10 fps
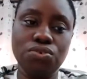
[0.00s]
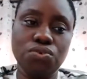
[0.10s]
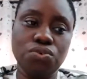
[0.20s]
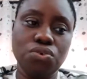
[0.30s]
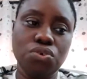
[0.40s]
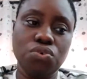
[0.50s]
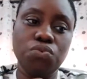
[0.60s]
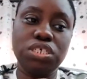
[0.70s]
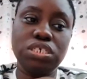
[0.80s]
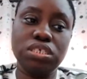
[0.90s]
know,
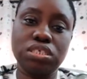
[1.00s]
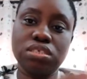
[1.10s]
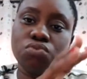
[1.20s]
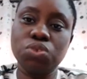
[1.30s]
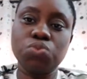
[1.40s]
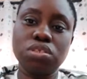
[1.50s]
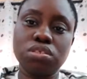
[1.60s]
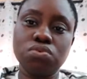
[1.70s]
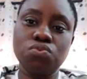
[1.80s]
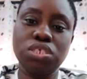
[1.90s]
which is
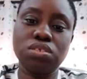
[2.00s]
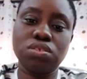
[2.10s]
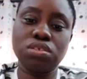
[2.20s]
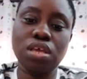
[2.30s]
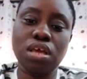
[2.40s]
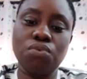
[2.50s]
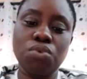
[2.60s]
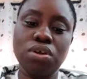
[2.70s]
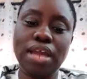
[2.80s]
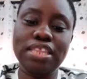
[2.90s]

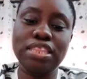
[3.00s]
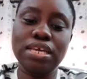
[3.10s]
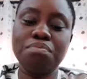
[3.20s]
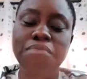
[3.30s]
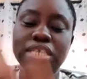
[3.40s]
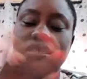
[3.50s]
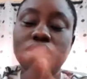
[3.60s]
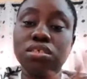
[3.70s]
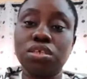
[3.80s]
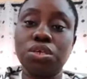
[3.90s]
what I think makes the
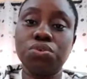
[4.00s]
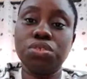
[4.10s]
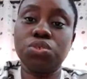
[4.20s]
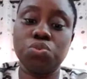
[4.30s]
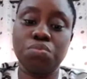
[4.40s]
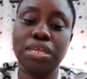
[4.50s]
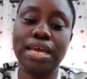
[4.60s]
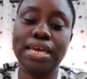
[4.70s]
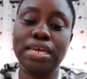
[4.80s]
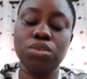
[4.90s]
insecurity to be
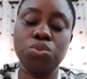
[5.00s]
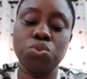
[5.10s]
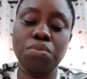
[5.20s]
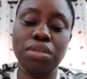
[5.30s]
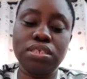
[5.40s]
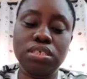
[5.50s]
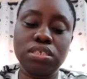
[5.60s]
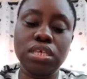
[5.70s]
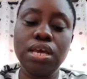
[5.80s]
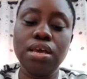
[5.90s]
like in two places.
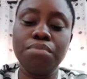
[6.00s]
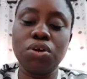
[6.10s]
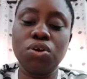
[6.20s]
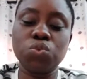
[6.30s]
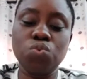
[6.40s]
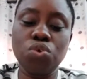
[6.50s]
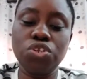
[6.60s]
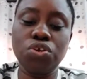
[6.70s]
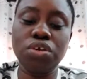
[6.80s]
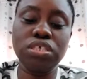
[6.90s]
Because one,
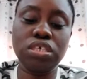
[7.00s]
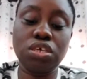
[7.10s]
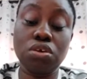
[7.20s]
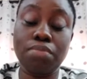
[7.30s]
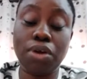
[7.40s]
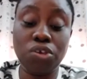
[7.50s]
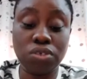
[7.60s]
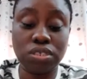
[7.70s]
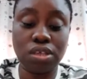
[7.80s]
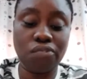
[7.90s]
you're insecure about
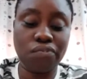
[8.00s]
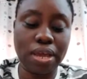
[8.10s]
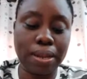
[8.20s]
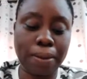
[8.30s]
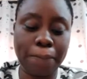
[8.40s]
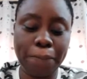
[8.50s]
yourself and